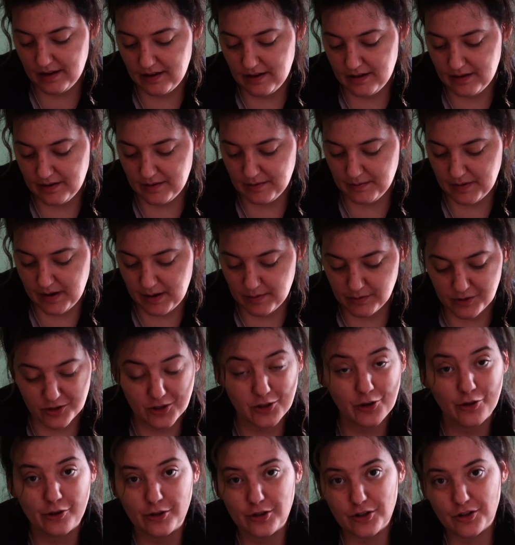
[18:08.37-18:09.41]
I'm just
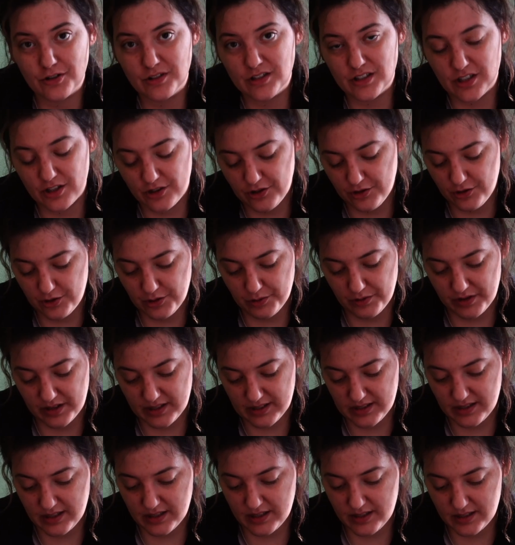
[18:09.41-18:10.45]
going to continue
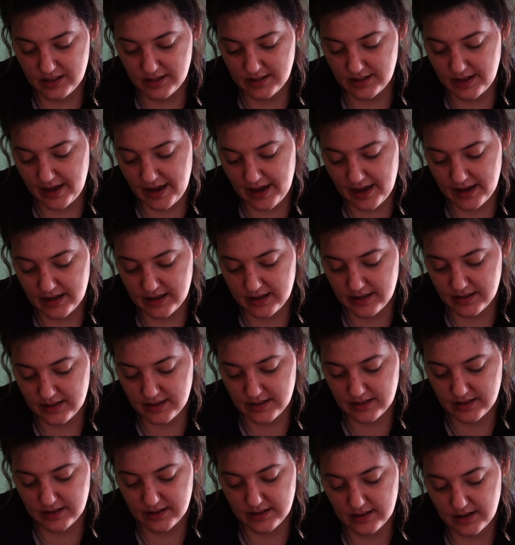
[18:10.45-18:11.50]
doing this,
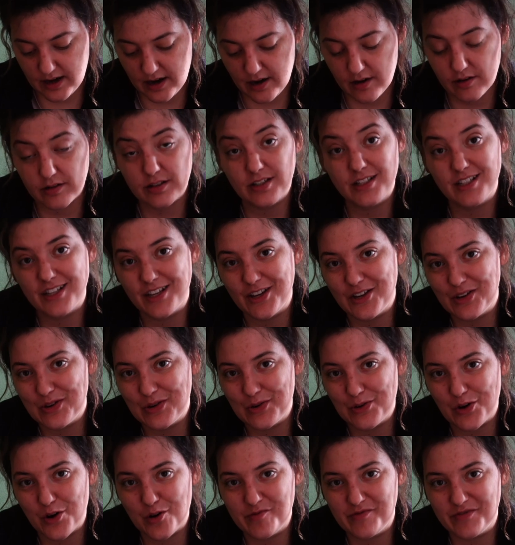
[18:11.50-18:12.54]
and I'll see
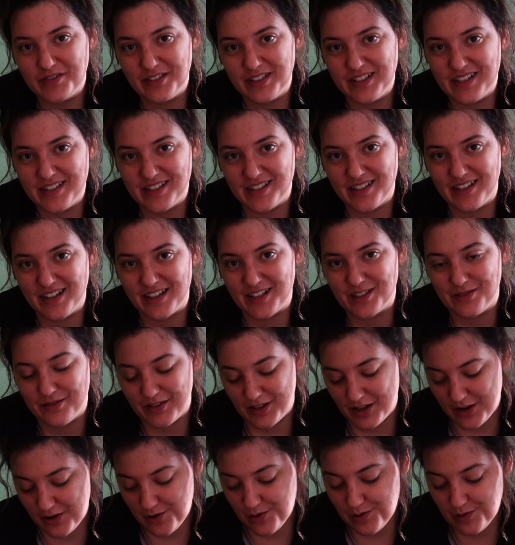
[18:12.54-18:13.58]
you hopefully in the next
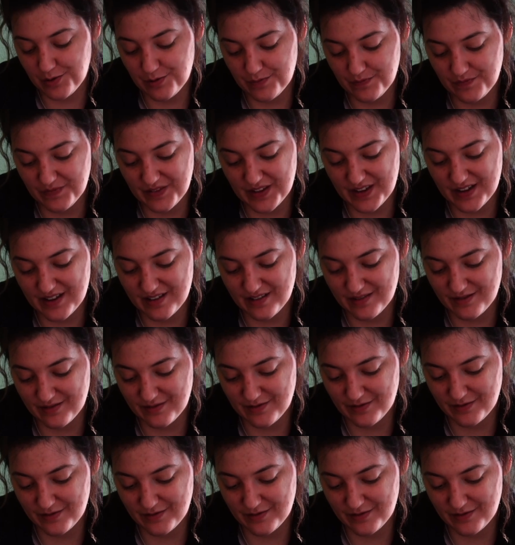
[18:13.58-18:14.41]
video. If